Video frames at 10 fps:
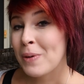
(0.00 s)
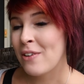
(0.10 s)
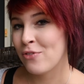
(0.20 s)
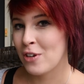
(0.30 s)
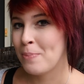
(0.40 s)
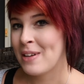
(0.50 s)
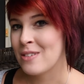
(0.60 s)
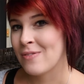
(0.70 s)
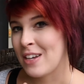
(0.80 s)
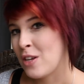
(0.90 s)
but if you're in
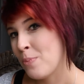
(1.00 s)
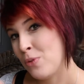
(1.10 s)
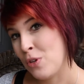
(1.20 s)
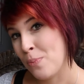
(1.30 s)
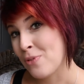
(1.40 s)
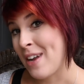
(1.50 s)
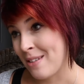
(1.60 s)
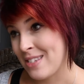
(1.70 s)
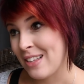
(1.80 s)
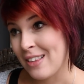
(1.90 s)
Pennsylvania, you
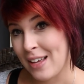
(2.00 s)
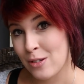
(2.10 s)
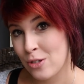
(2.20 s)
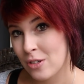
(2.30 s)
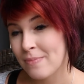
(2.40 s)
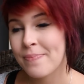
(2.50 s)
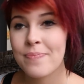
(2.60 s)
pronounce it Lancaster.